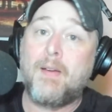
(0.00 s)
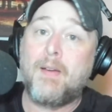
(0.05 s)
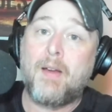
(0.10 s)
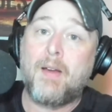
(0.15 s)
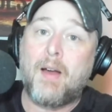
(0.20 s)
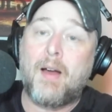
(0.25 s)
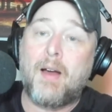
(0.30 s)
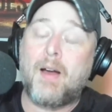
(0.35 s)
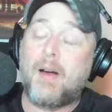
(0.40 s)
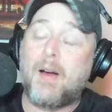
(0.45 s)

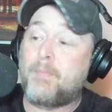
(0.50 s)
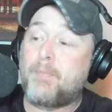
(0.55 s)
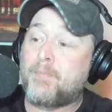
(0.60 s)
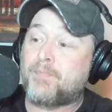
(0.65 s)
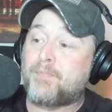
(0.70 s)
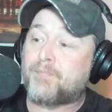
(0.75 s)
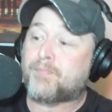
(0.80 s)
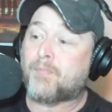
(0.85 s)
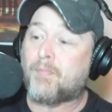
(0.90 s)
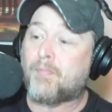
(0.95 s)

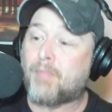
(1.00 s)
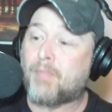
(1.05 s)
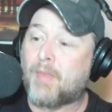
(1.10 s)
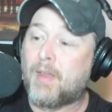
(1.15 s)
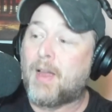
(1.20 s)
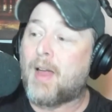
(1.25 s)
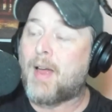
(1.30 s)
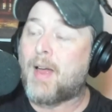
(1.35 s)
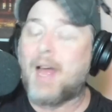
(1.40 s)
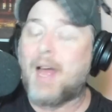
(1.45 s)

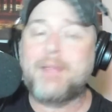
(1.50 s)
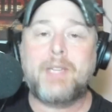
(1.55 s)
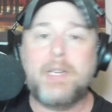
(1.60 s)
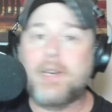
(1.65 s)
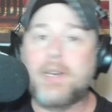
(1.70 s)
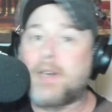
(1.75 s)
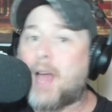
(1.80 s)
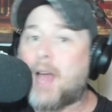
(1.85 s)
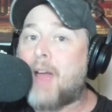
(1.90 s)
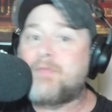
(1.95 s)

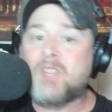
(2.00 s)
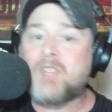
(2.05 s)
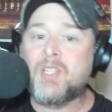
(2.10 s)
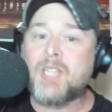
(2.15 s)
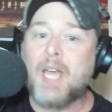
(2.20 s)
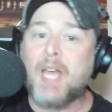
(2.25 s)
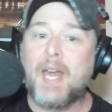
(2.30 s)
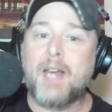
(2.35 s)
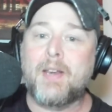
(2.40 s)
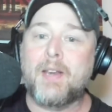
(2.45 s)
I've just
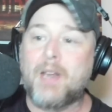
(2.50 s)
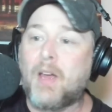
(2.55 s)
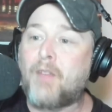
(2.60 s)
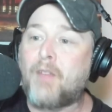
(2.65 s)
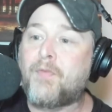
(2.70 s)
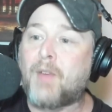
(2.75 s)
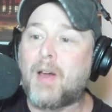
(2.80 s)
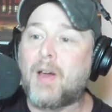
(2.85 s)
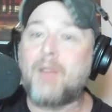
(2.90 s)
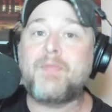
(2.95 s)
had
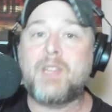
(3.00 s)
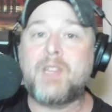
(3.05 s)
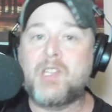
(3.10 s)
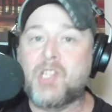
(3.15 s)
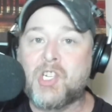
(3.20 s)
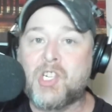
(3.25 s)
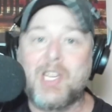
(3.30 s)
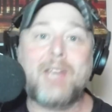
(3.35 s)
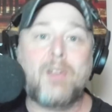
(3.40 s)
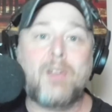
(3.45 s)
enough of the
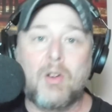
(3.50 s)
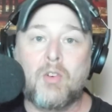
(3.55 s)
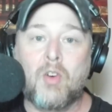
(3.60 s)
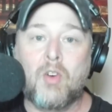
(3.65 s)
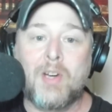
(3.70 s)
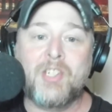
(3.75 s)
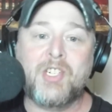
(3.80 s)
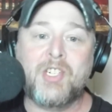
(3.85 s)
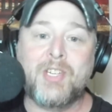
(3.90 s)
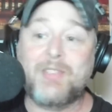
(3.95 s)
shitting on
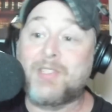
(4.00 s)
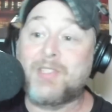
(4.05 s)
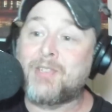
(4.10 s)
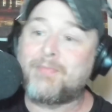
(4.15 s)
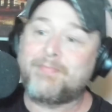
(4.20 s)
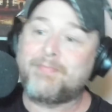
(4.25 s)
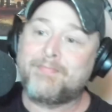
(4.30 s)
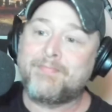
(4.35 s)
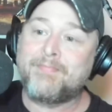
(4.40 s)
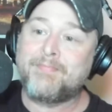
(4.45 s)
Christians,
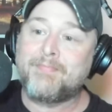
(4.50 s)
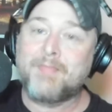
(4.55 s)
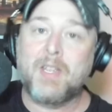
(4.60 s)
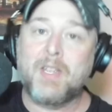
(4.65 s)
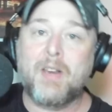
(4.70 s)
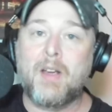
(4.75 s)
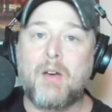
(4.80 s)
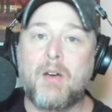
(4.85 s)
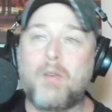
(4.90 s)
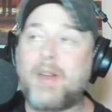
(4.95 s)
you
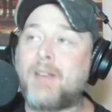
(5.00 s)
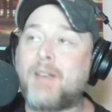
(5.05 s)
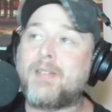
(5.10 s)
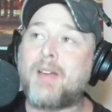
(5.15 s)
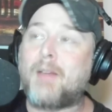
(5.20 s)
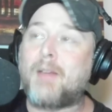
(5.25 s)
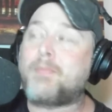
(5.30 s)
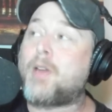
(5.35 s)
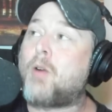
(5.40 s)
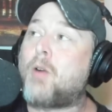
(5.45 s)
know, and
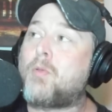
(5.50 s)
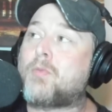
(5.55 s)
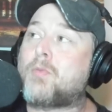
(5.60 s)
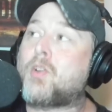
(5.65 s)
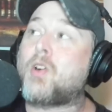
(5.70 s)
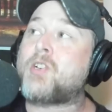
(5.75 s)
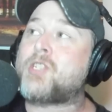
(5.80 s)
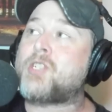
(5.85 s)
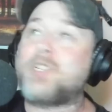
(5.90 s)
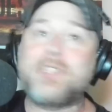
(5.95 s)
I know
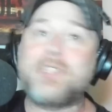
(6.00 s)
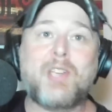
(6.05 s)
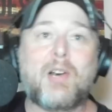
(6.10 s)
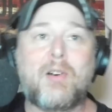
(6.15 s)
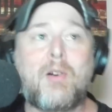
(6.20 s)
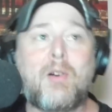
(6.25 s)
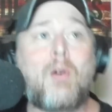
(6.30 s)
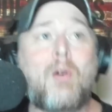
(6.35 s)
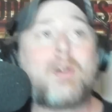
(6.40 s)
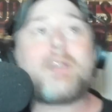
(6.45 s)
Christians that are
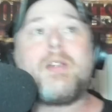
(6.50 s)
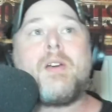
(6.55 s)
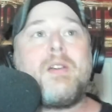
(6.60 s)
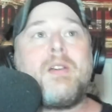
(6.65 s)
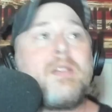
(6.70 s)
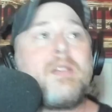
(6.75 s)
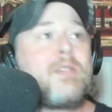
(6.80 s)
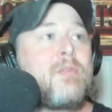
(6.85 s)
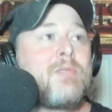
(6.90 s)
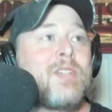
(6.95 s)
going,
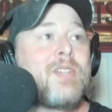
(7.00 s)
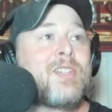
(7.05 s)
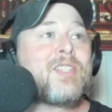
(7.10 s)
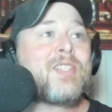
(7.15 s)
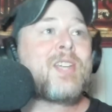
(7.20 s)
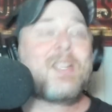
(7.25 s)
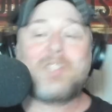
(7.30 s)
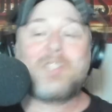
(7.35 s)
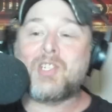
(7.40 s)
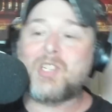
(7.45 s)
you just
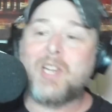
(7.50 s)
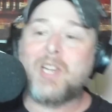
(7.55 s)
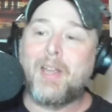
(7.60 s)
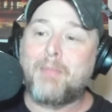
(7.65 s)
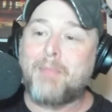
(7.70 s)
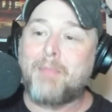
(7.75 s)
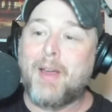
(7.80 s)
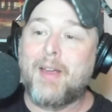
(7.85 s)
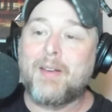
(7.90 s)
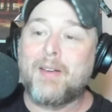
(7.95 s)
said shit,
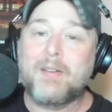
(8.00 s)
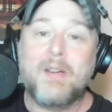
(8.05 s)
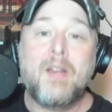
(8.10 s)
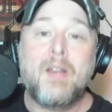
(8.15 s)
man.